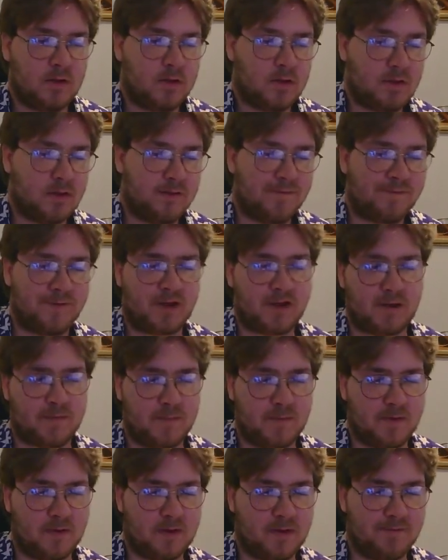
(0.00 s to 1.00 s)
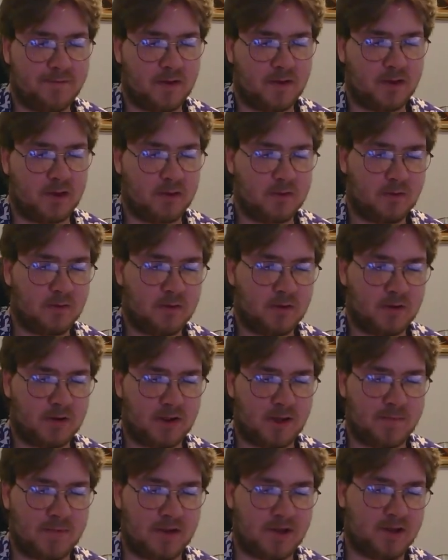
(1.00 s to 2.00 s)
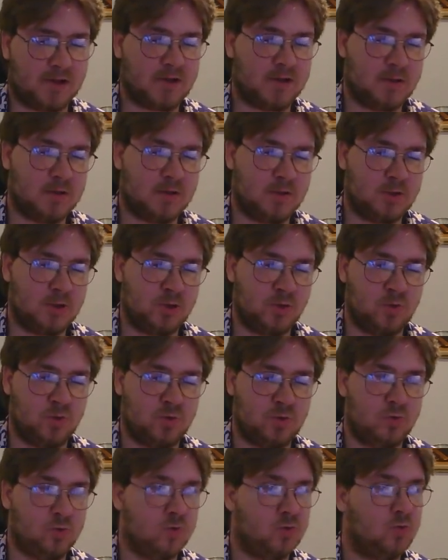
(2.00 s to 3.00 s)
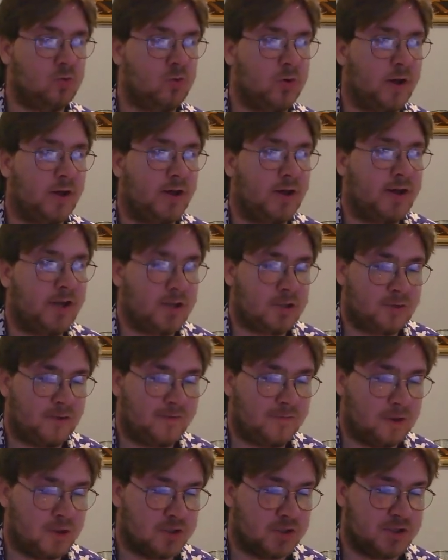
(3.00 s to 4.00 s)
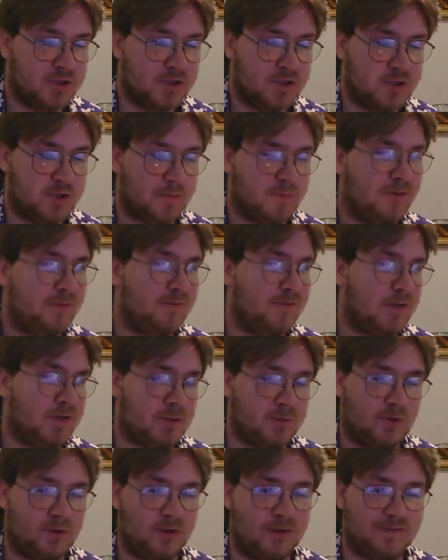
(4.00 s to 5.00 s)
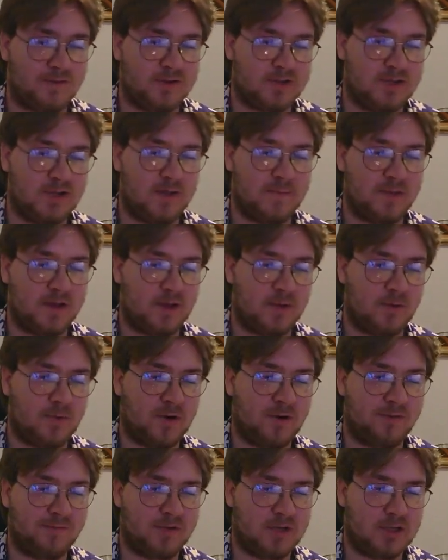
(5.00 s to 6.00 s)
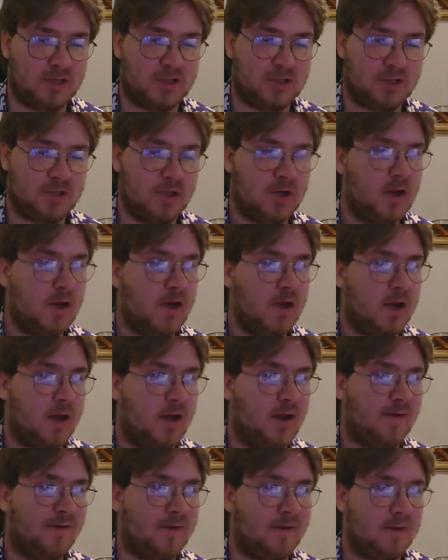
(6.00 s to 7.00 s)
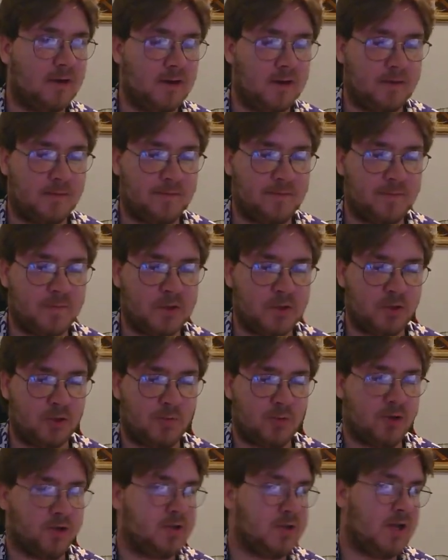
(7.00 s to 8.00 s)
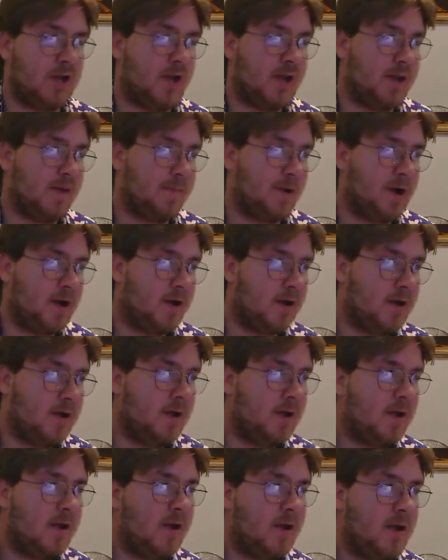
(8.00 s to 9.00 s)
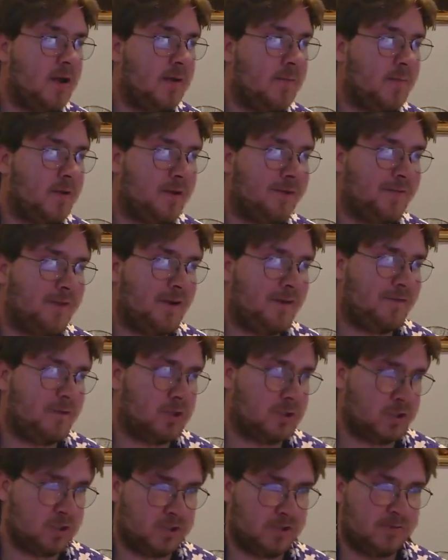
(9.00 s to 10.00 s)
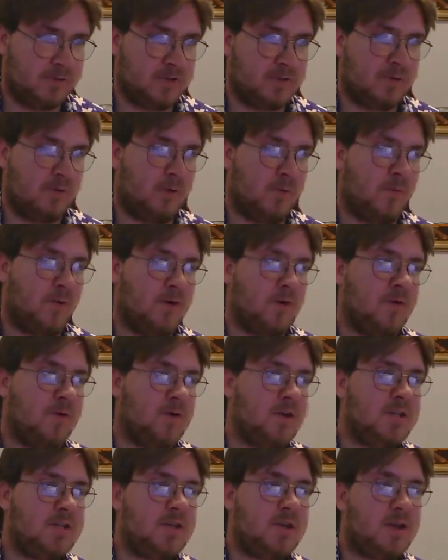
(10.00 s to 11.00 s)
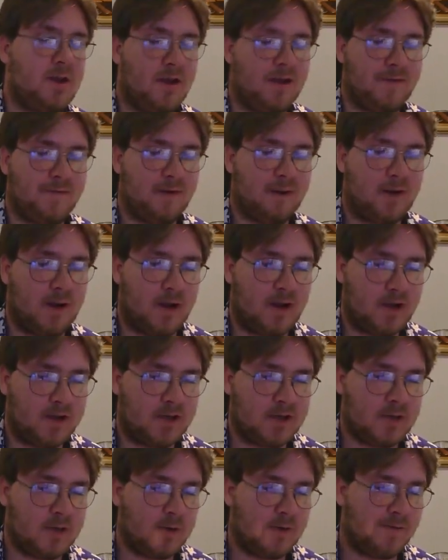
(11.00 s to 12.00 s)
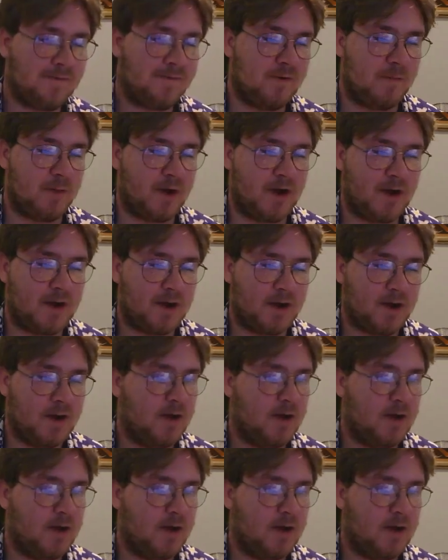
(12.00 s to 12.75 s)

If I can make 2 extra fusions on top of Etoile, obviously I'll make one of each, Schuberta and Baja. But if I have to choose between one, recently I've liked going for Baja.